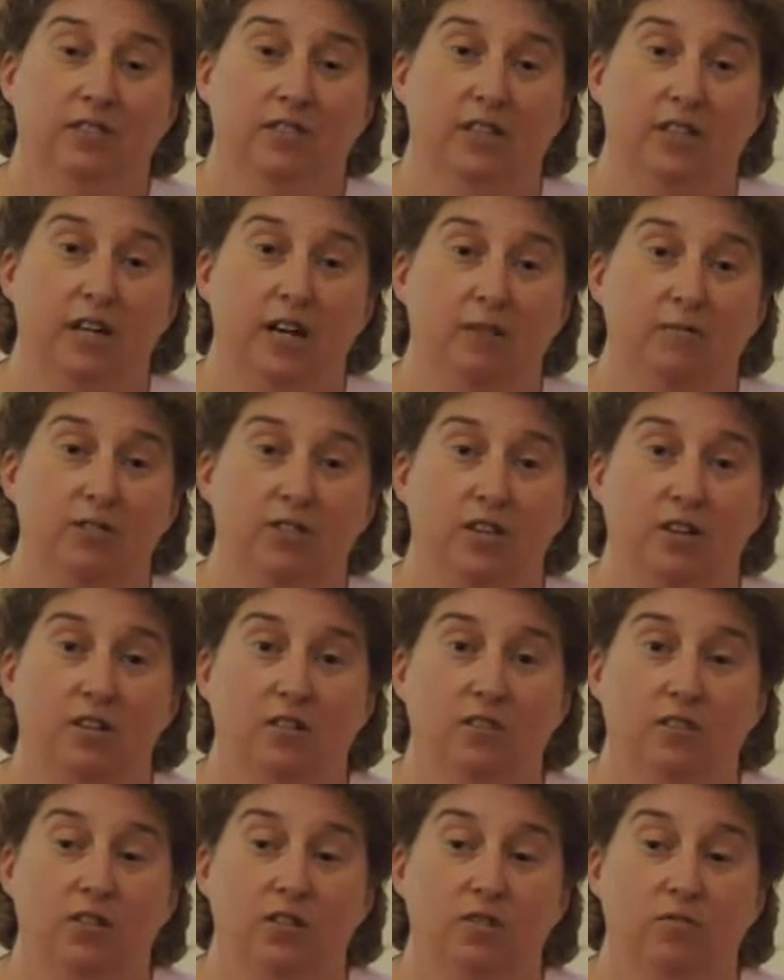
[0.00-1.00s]
and I was
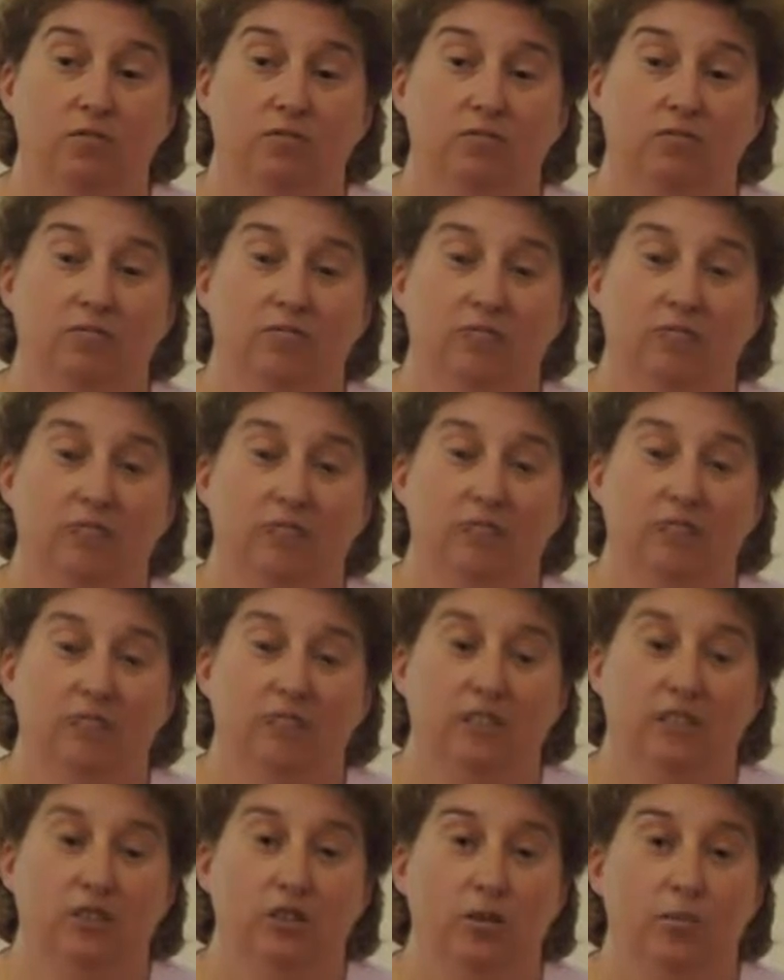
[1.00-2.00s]
all alone.
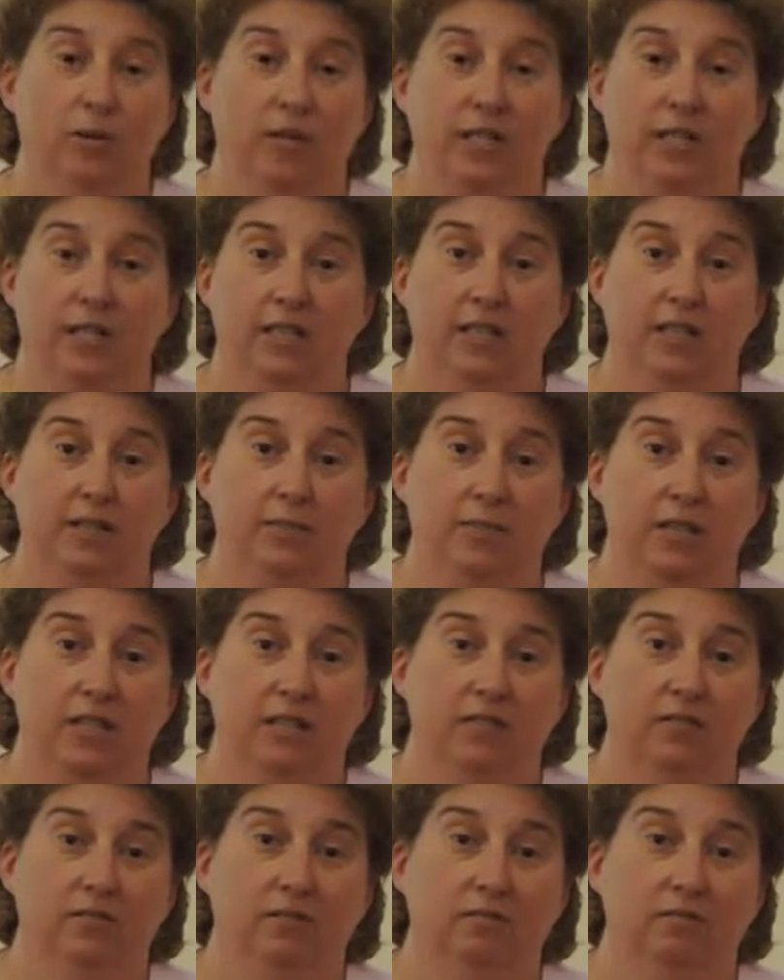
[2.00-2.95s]
Nobody needed me.